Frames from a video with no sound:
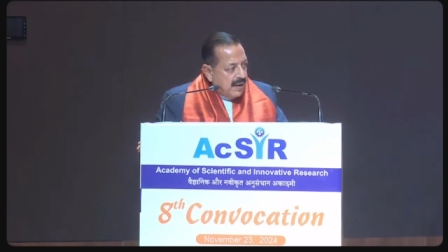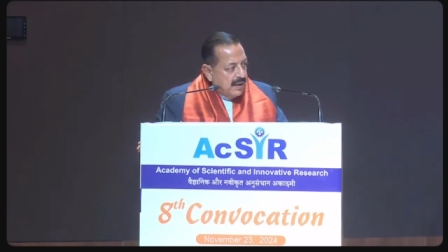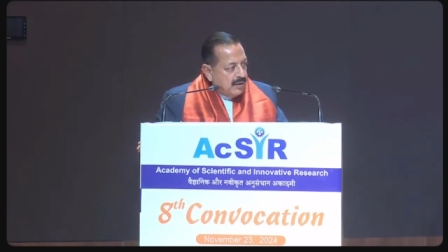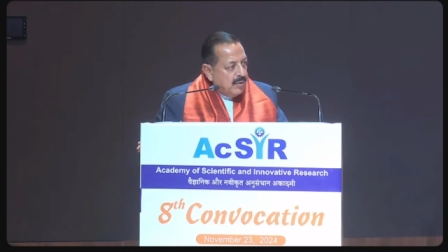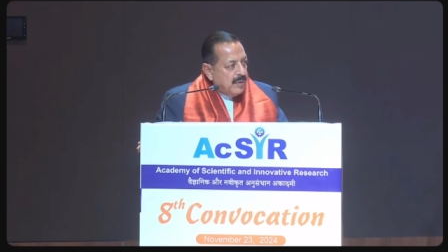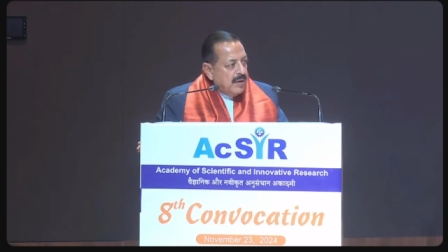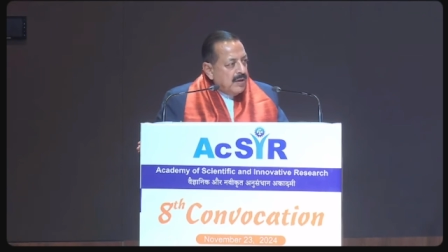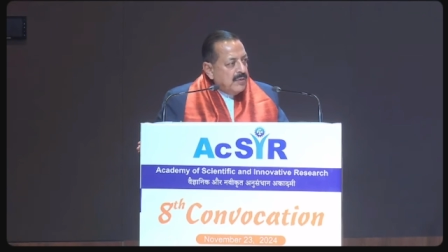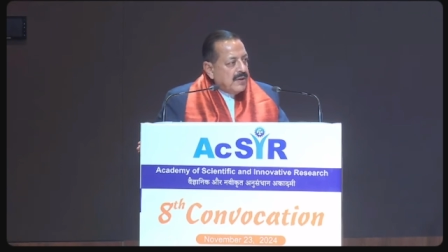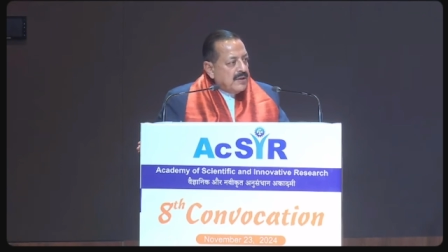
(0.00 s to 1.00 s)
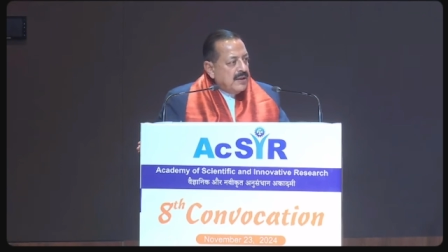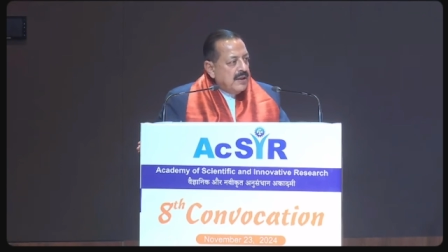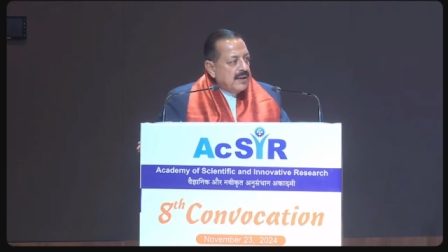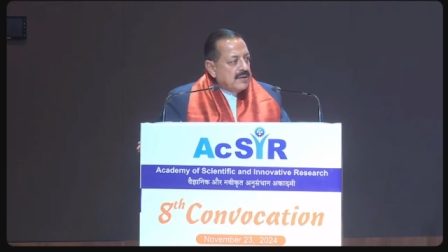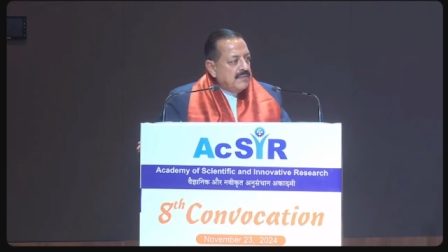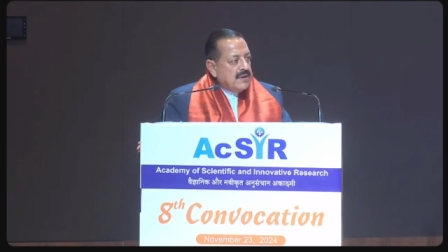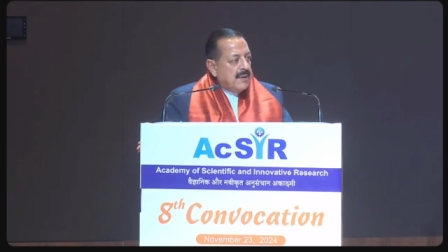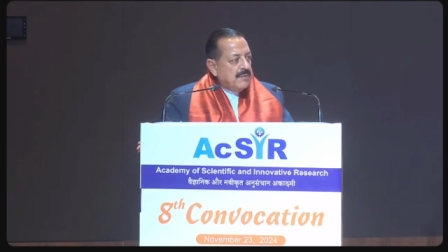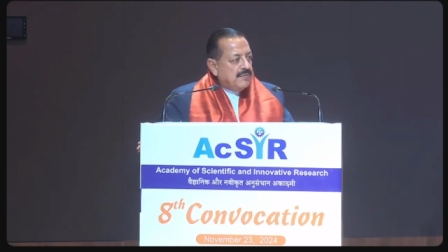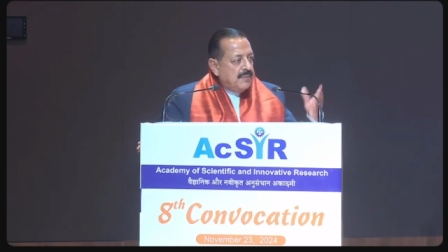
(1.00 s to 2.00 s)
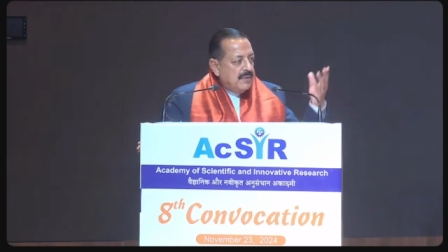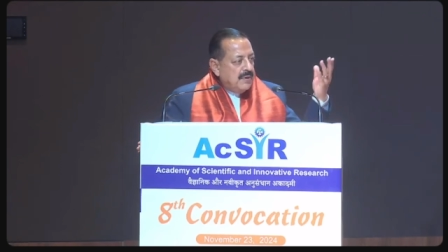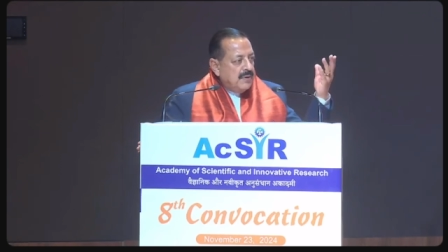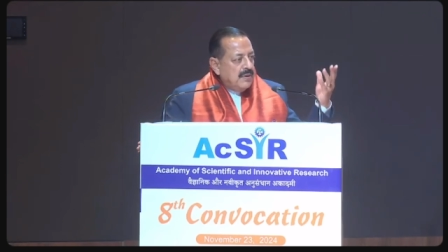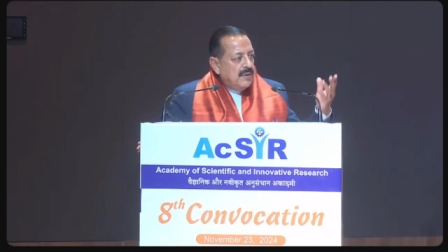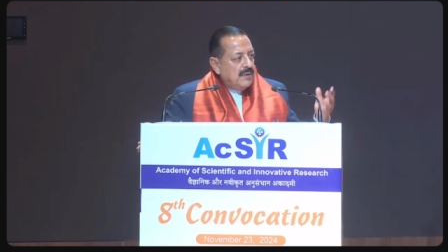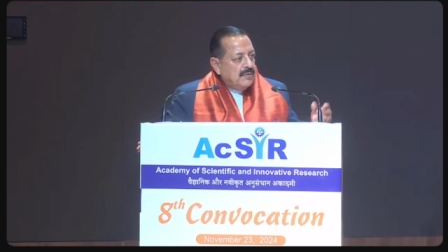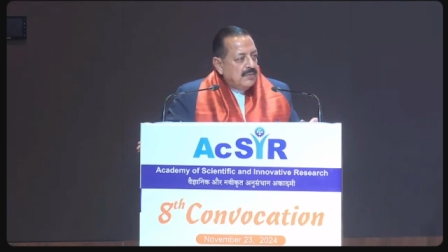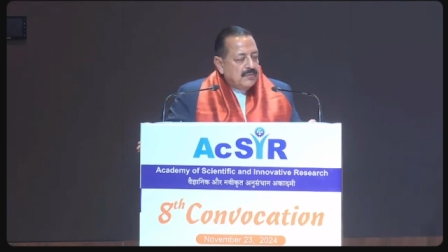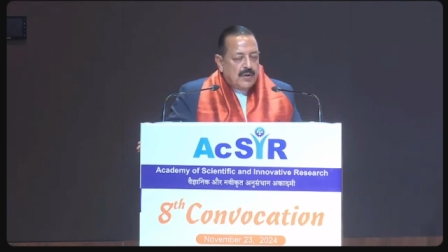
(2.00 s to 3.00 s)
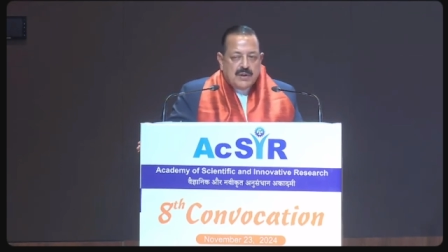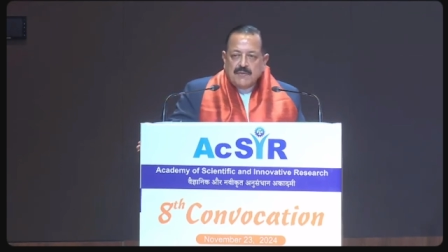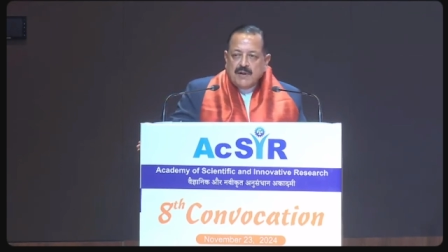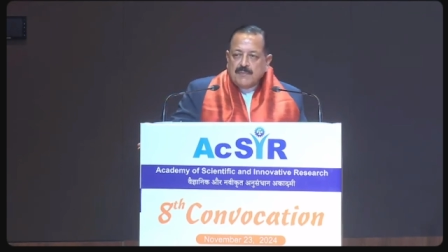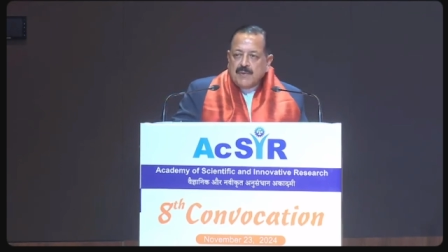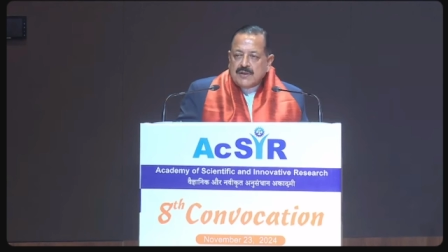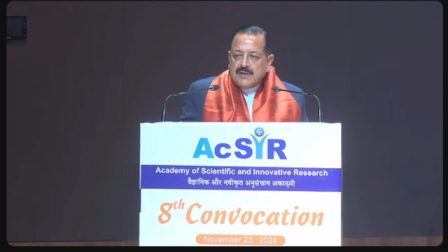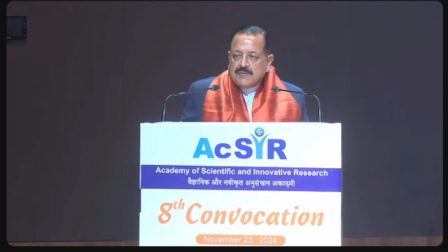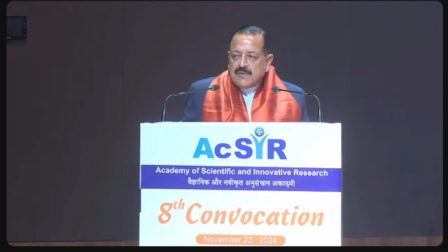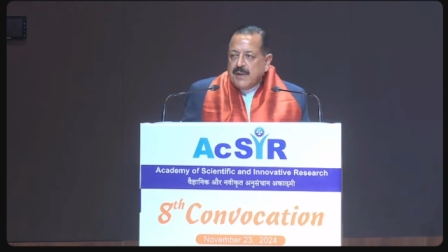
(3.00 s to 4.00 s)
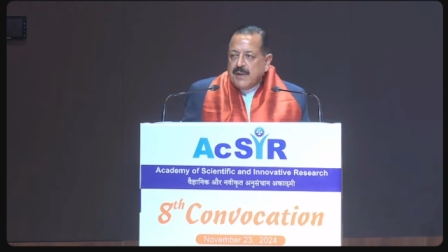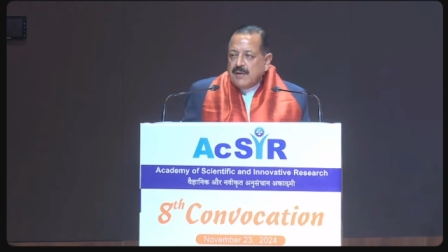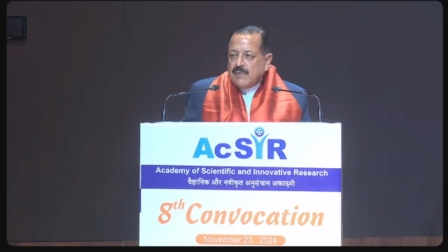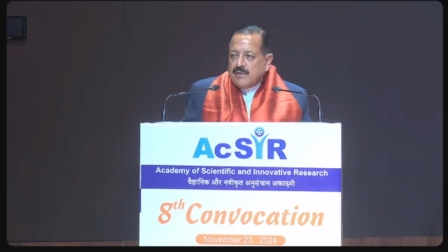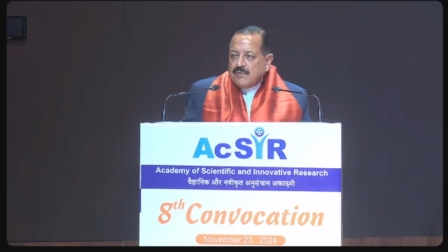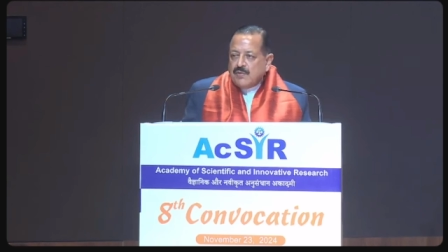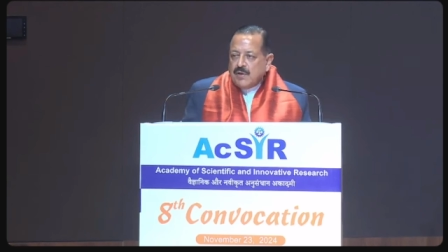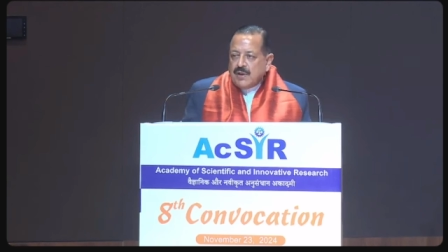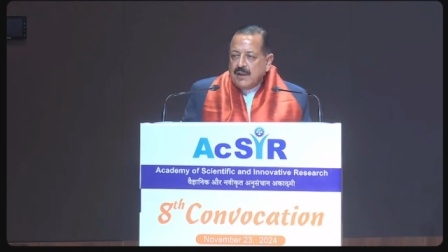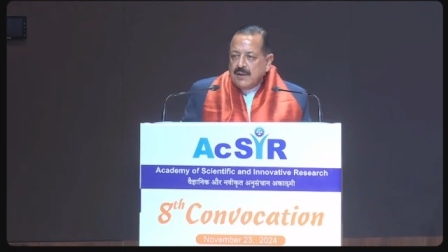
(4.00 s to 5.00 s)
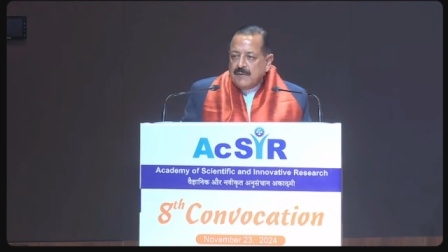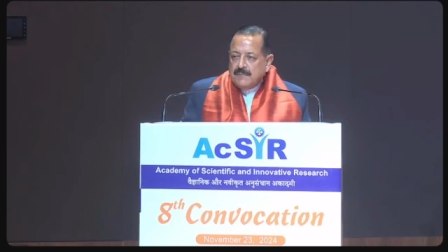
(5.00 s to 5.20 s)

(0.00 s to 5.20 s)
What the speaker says: In Global Innovation Index, we jumped 41 places from 81 to 40.